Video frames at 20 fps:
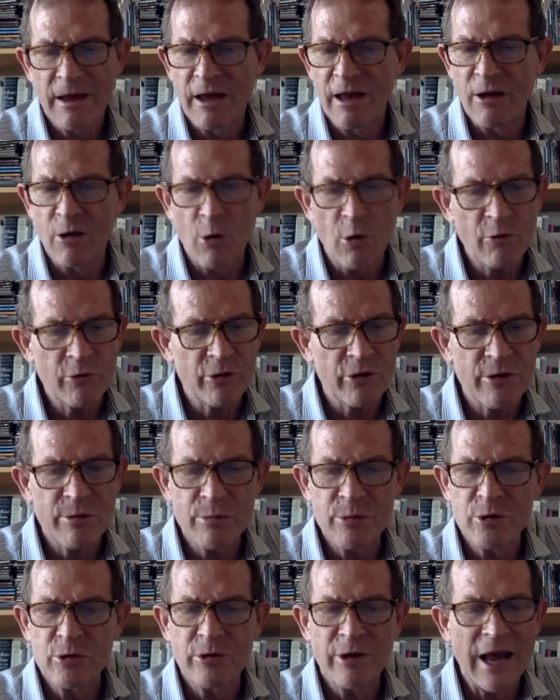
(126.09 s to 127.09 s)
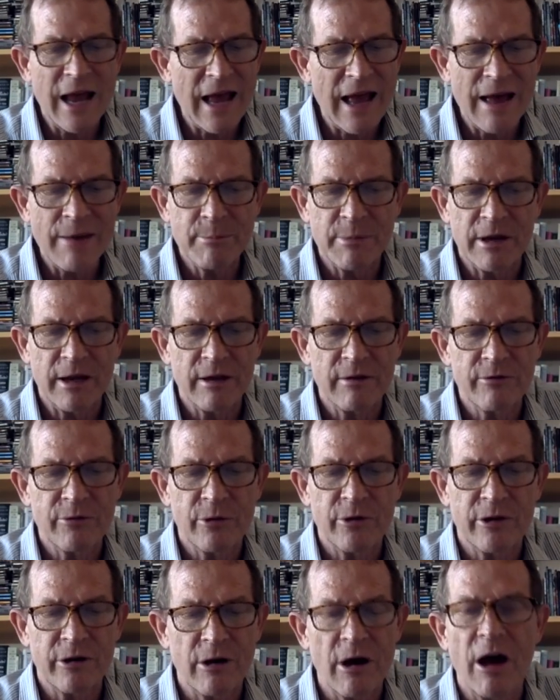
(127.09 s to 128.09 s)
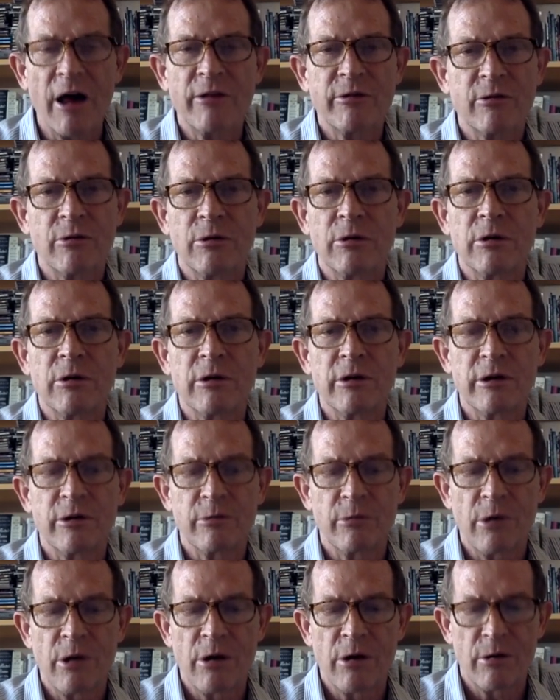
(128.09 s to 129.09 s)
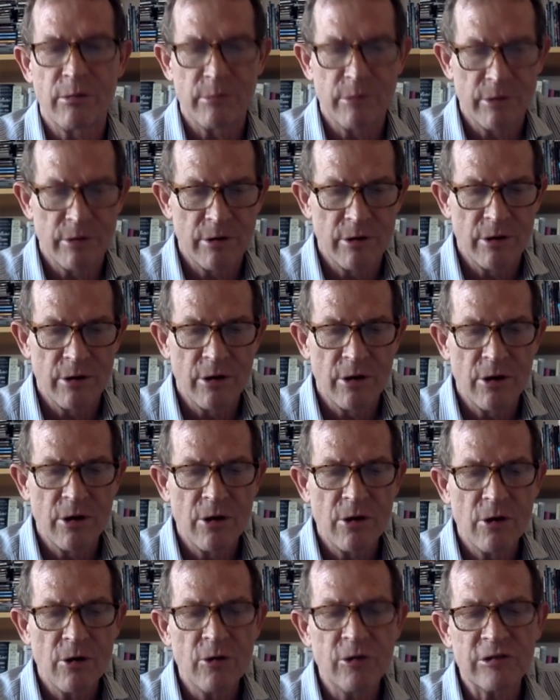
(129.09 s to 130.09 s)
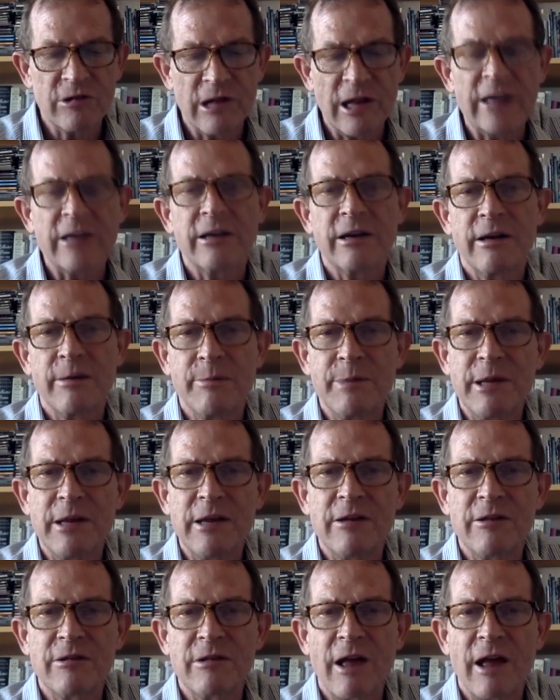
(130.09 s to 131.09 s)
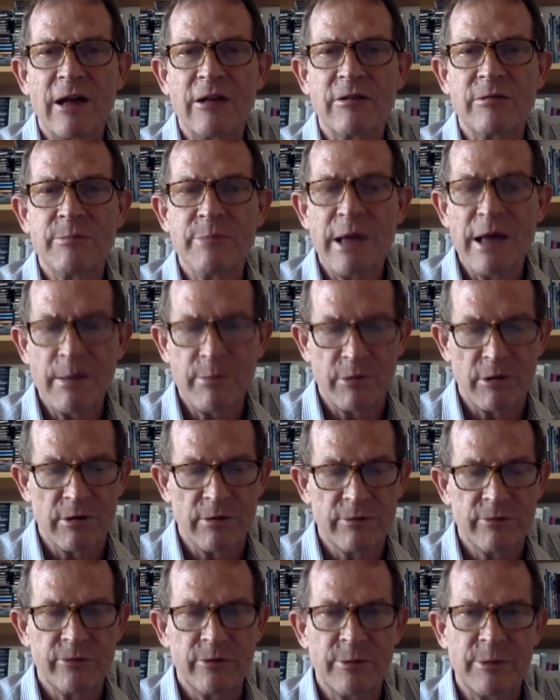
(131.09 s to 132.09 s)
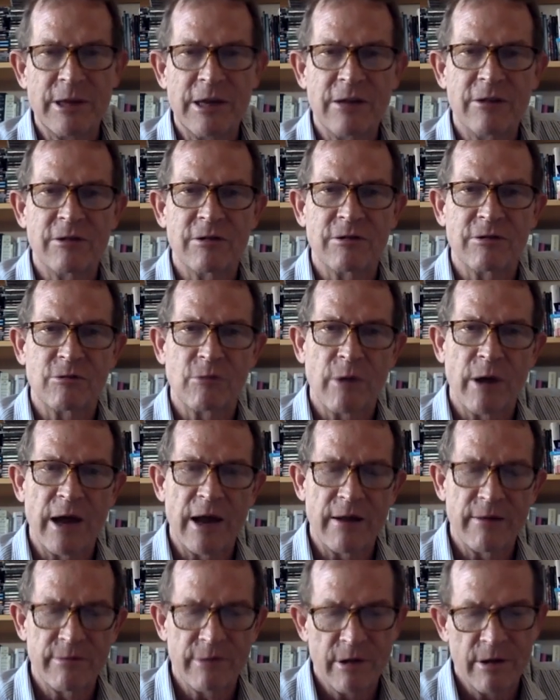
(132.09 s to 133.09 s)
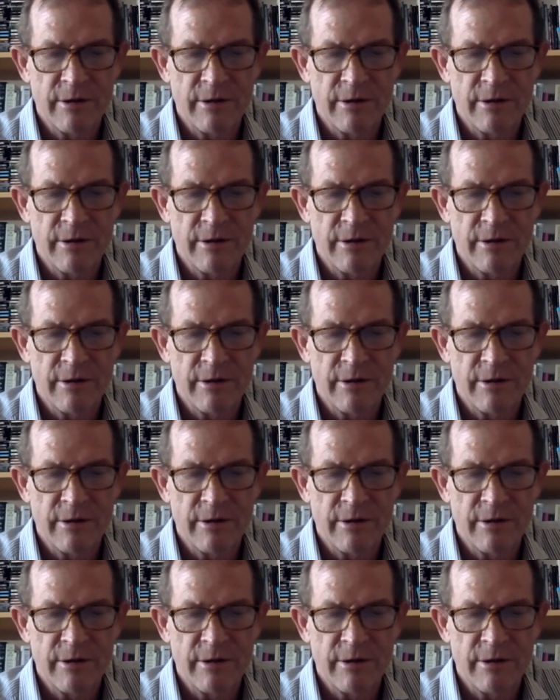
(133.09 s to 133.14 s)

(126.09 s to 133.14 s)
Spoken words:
and over the moon happy for the goth girl in Rome, who selected a pea-sized pebble from Keats's grave,